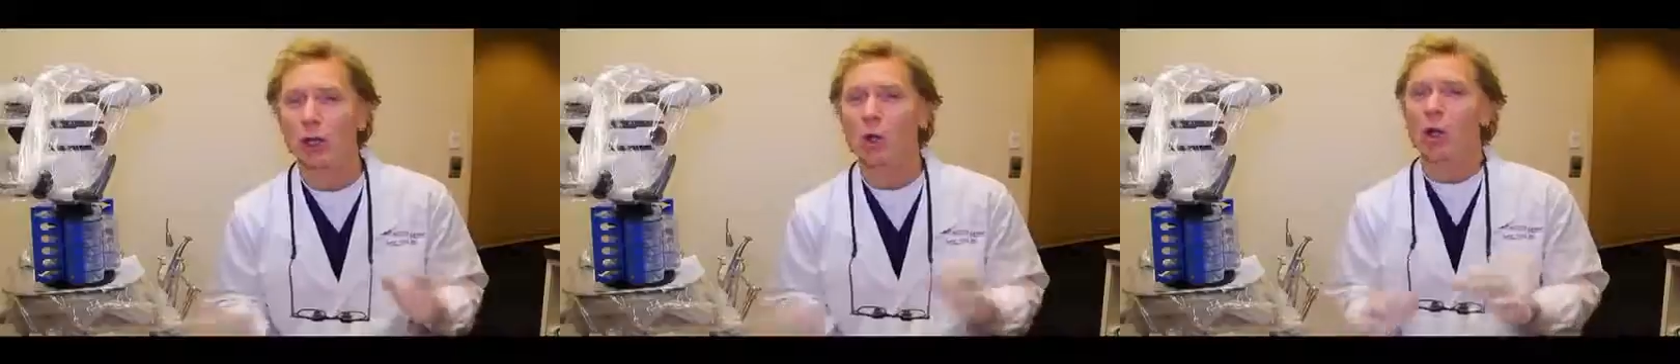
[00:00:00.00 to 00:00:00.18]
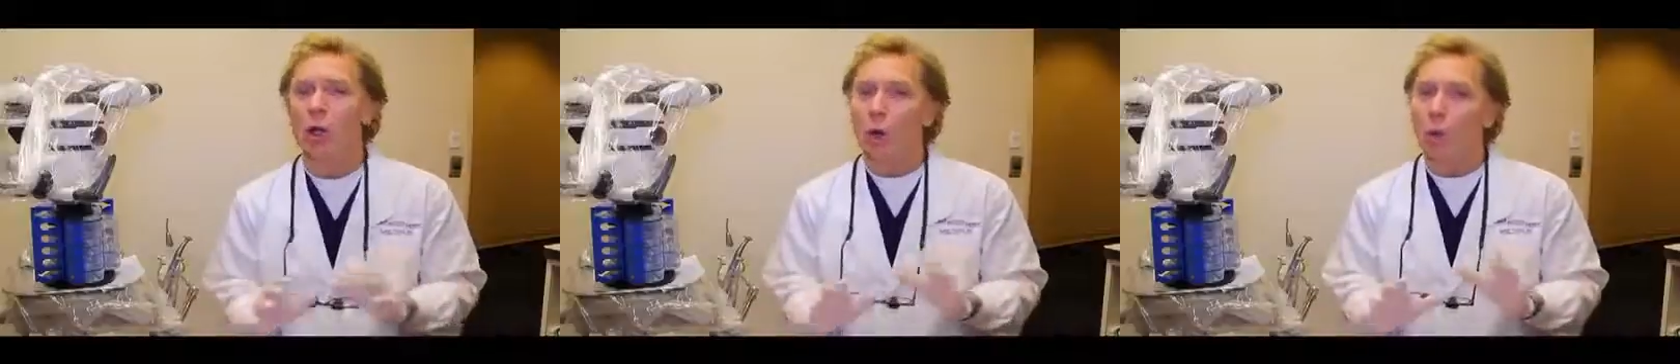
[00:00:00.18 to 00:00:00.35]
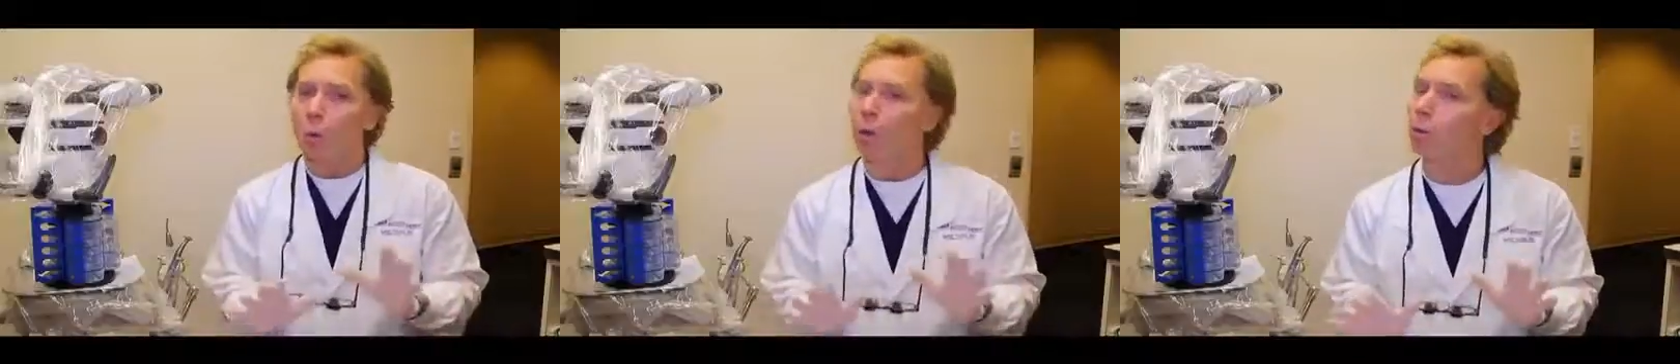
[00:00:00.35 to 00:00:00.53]

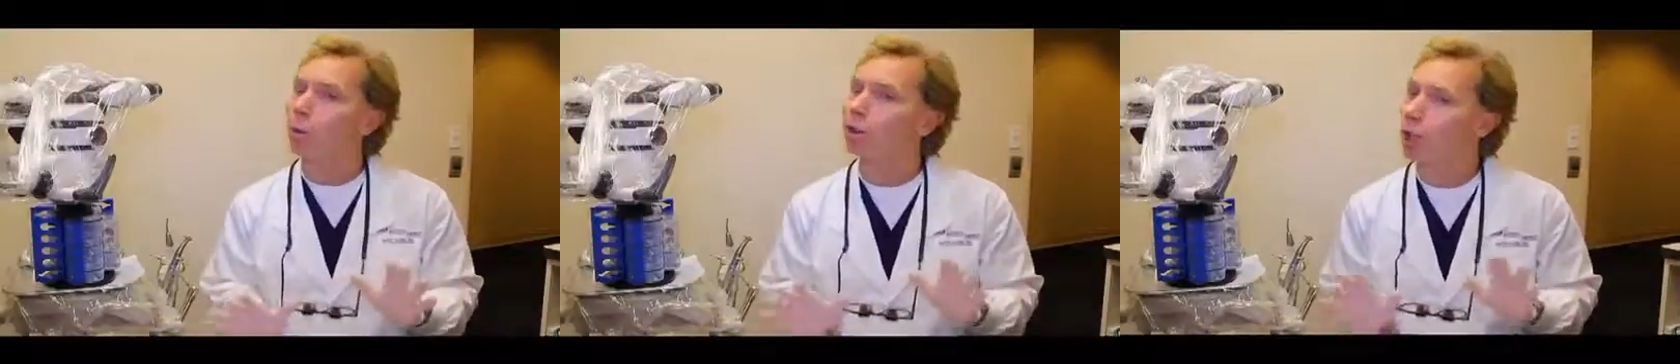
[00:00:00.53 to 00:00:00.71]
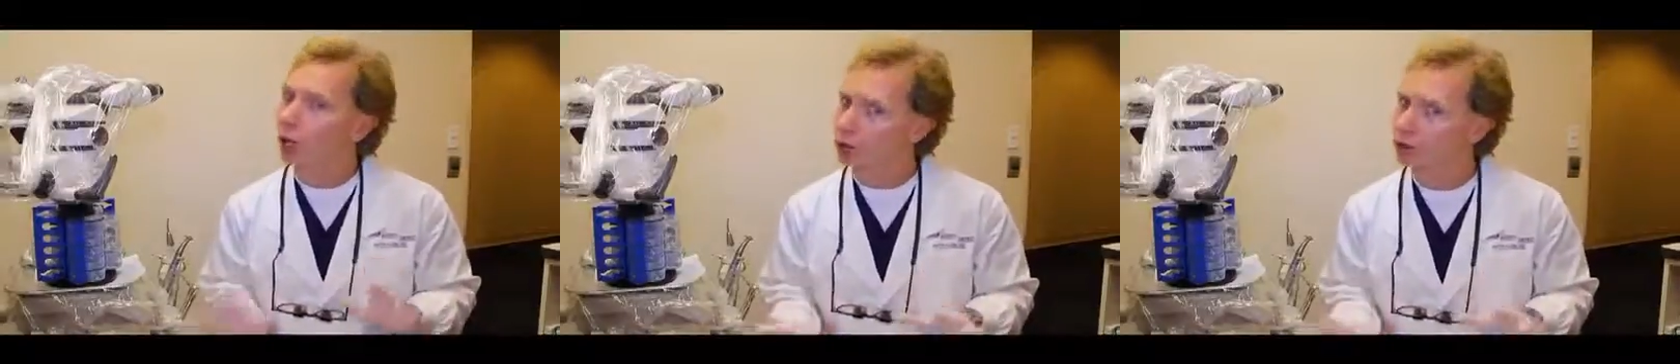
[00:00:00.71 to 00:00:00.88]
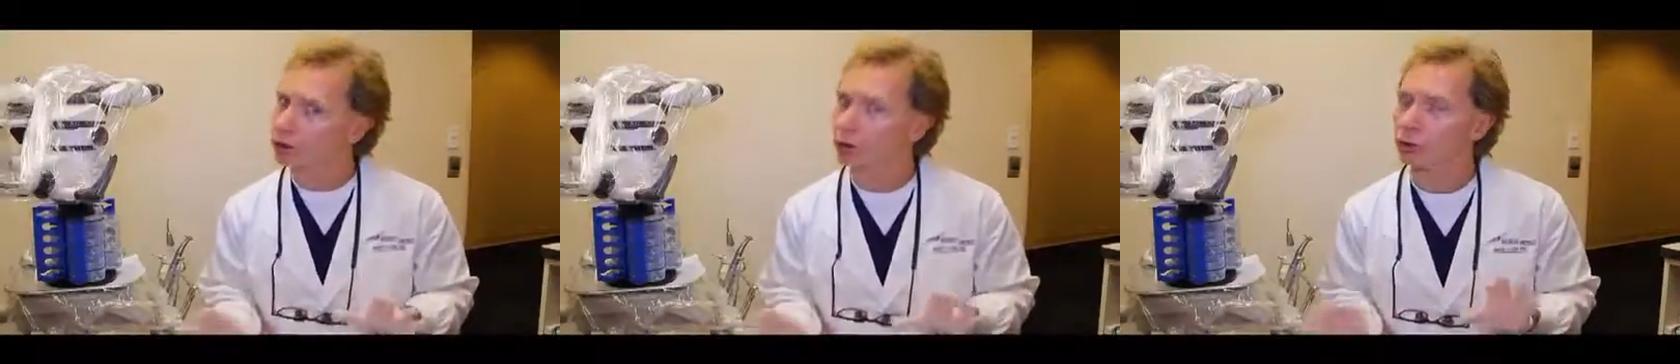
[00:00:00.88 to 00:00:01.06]
So what
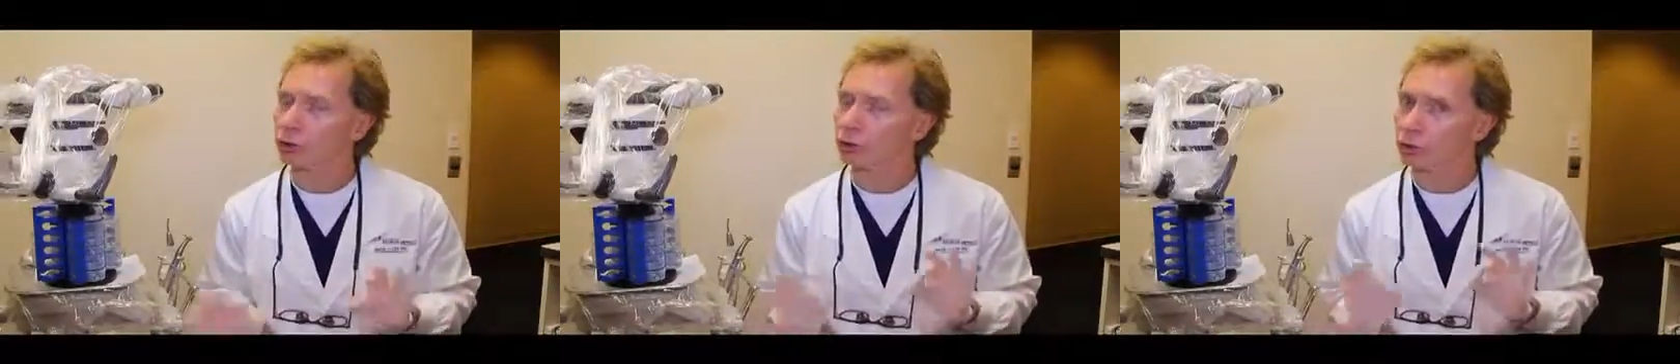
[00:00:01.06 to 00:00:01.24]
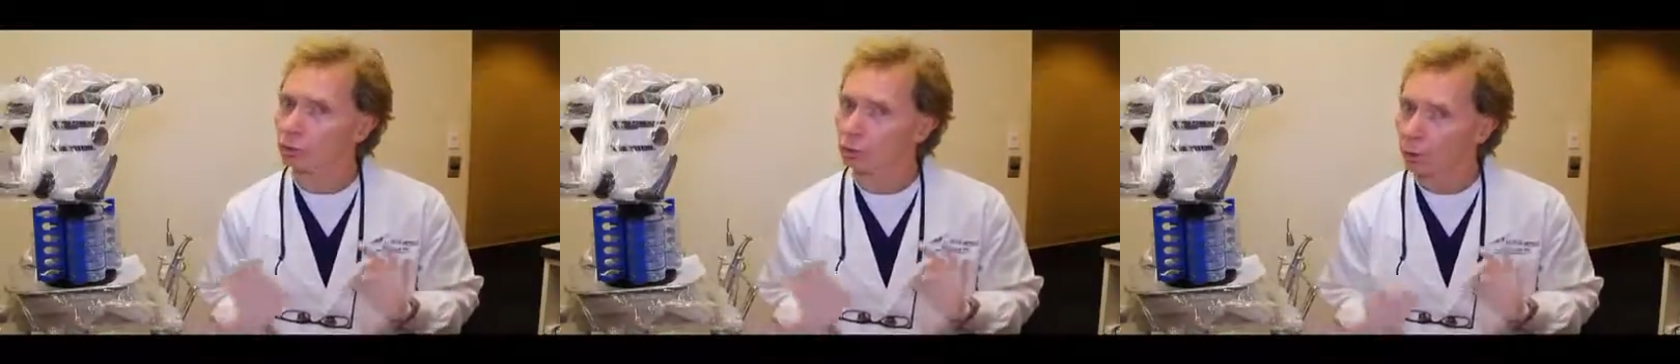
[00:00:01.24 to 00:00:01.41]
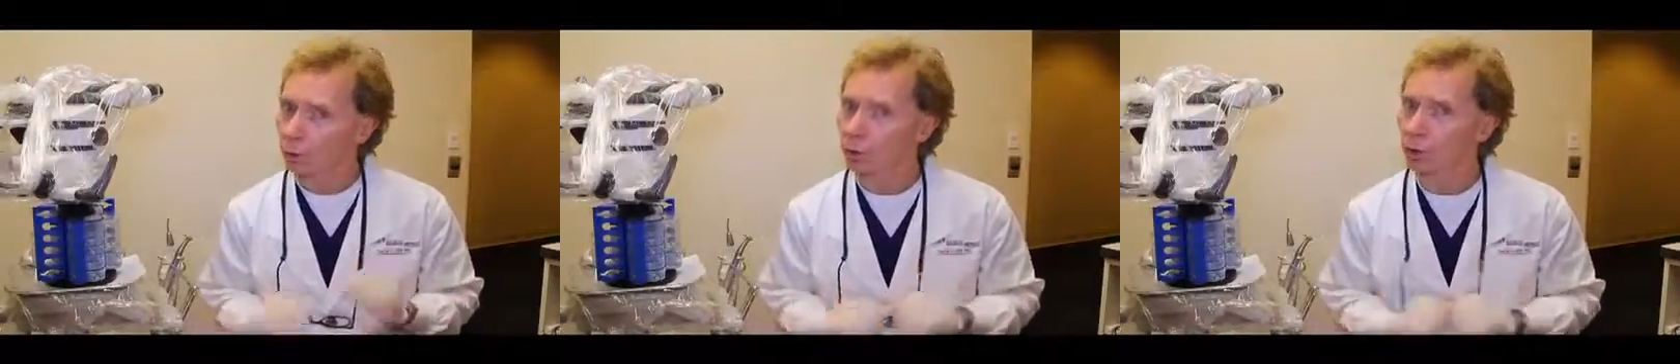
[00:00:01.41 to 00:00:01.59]

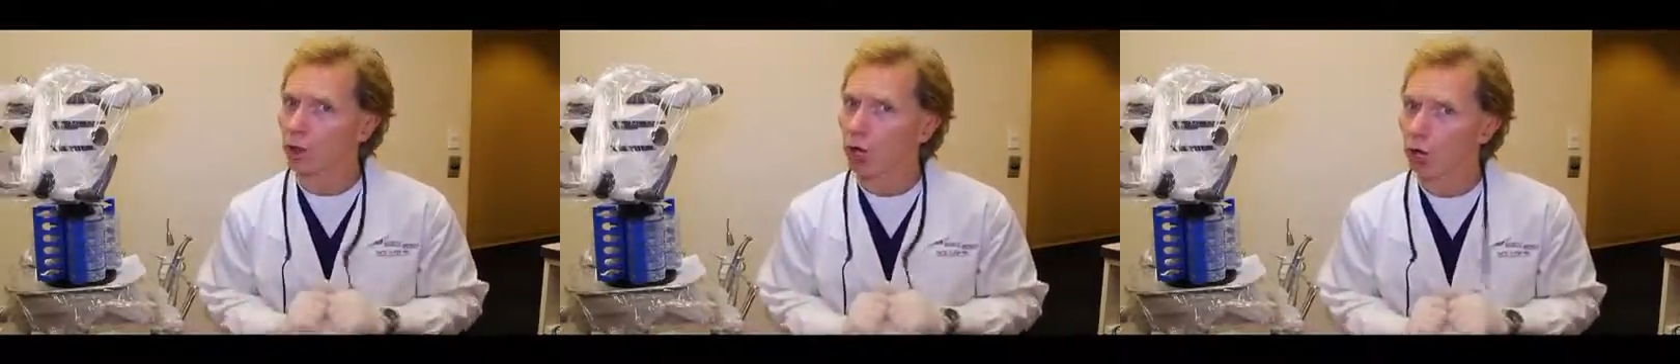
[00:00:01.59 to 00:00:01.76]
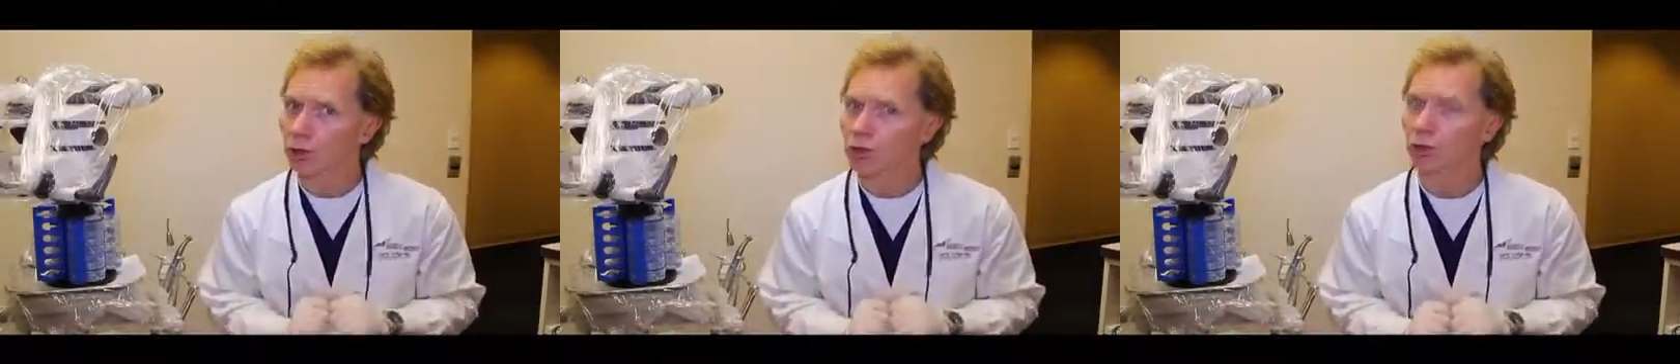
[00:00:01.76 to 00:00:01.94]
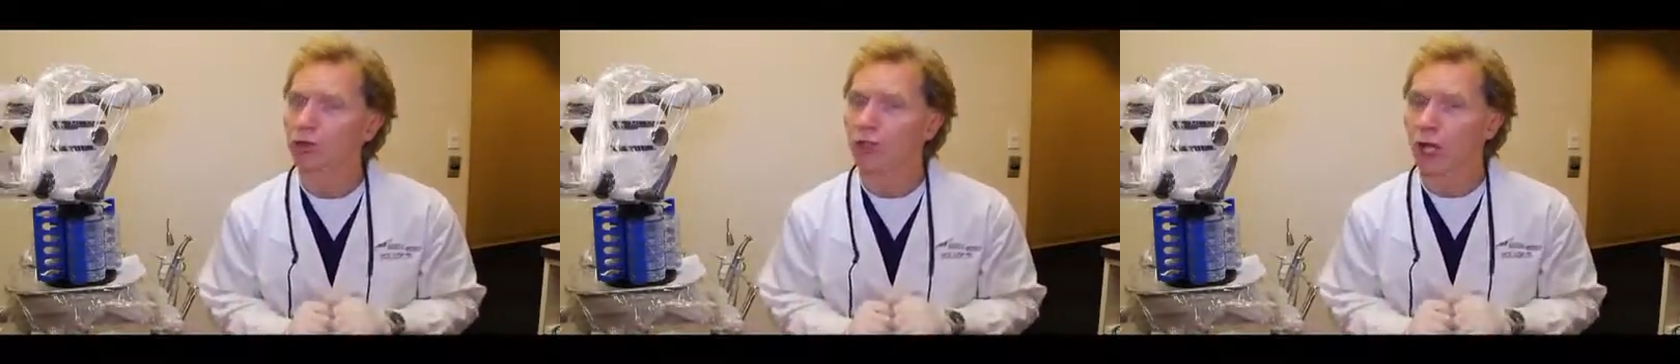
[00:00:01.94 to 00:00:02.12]
we're also